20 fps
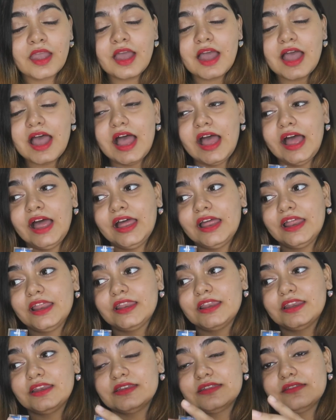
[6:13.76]

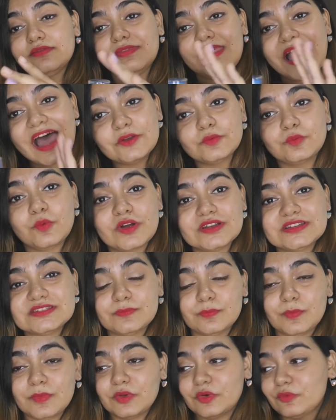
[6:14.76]
and that what
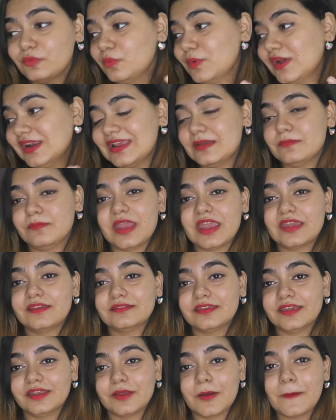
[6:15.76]
really makes
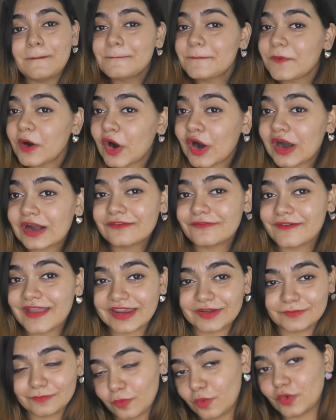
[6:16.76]
it a
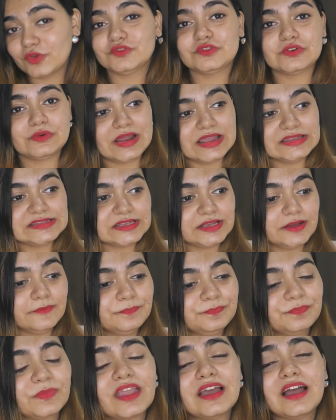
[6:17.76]
perfect moisturizer.
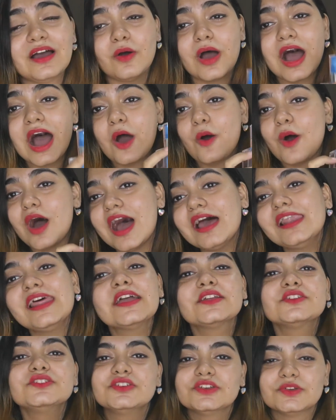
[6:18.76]
How I
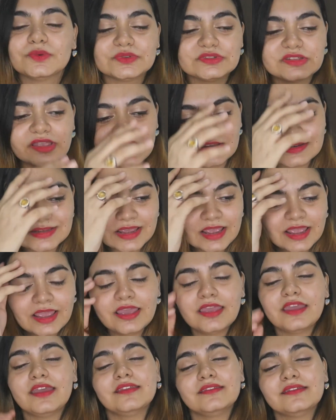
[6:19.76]
like to use it
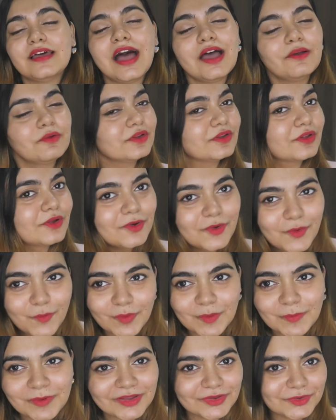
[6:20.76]
is I would go over
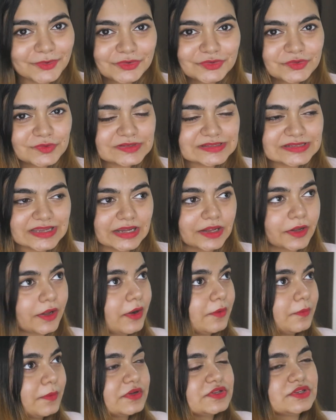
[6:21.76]
my usual
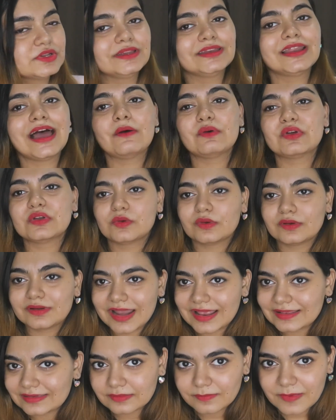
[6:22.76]
skincare routine. I would
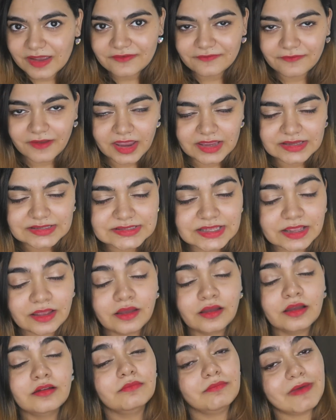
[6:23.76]
cleanse my face,
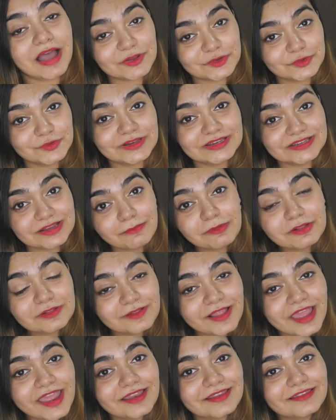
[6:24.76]
actually double
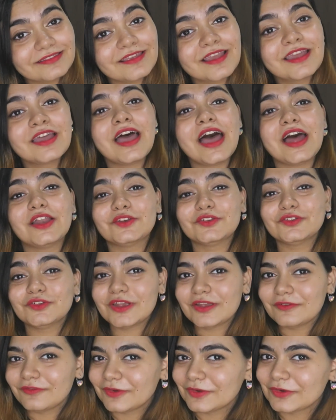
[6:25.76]
cleanse, and
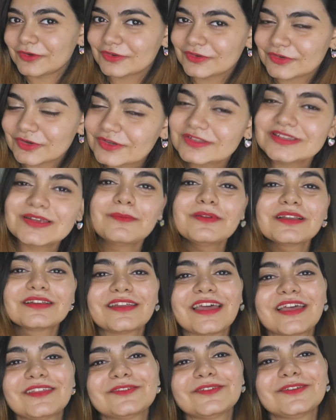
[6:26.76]
if you should double
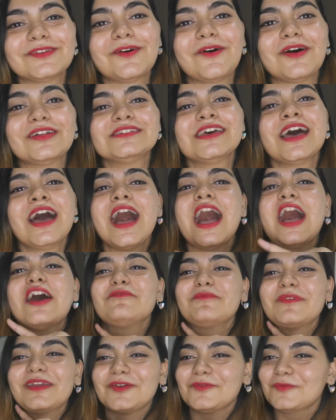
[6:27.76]
cleanse or not, I
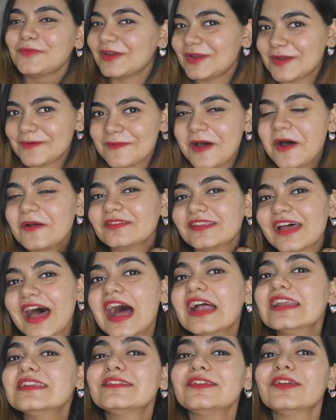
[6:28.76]
made a video about
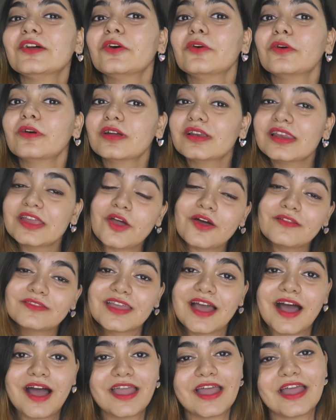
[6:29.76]
that, so click on the
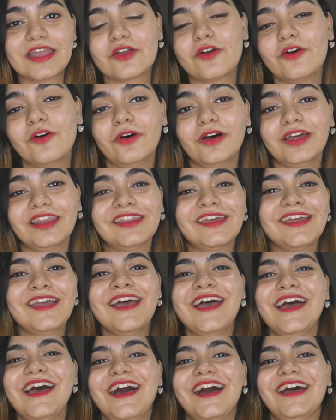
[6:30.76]
eye icon
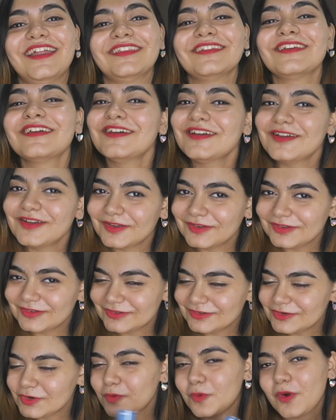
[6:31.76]
and
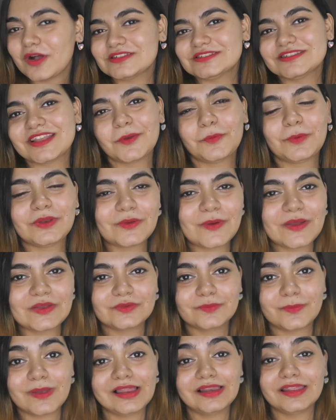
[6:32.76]
do watch that video
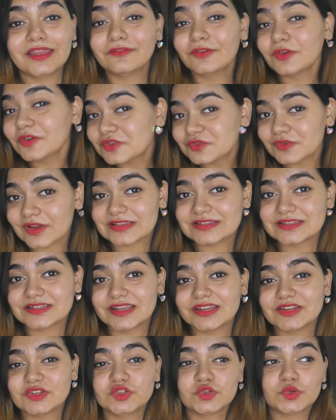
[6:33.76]
as well if you're
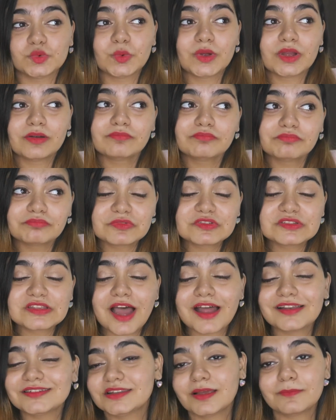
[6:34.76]
interested to
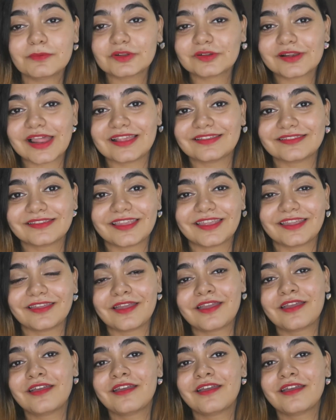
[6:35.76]
start double cleansing